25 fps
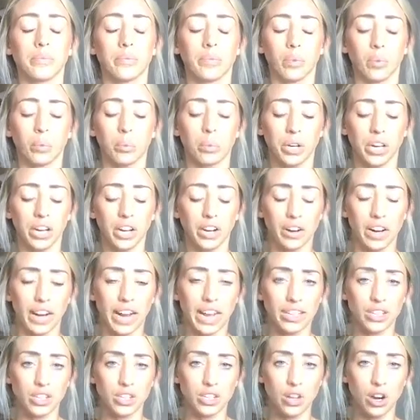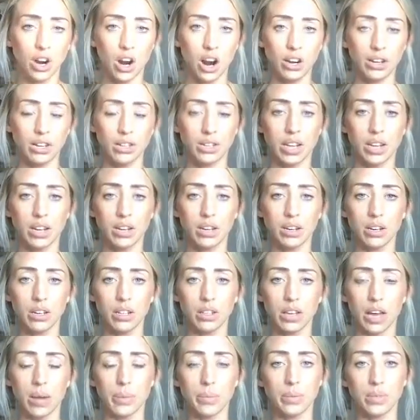And bring your hands to heart center,
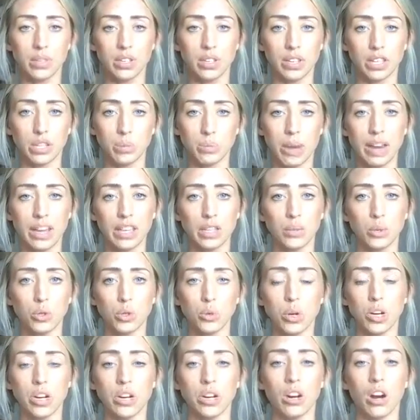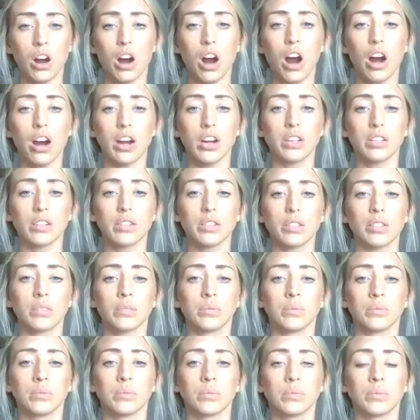thumbs to the space between your heart,
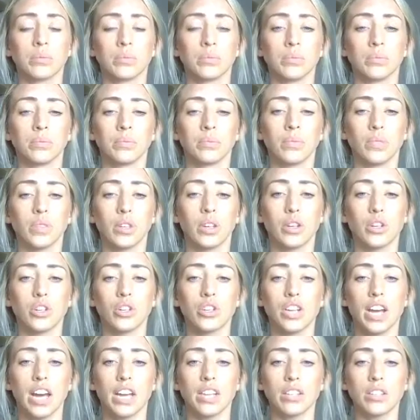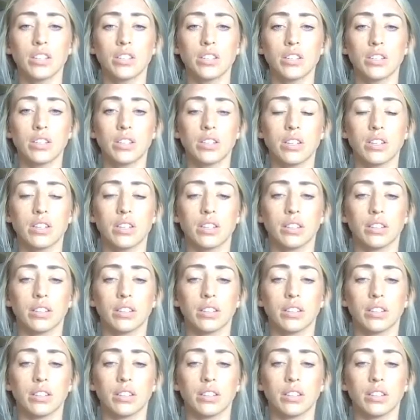your chest.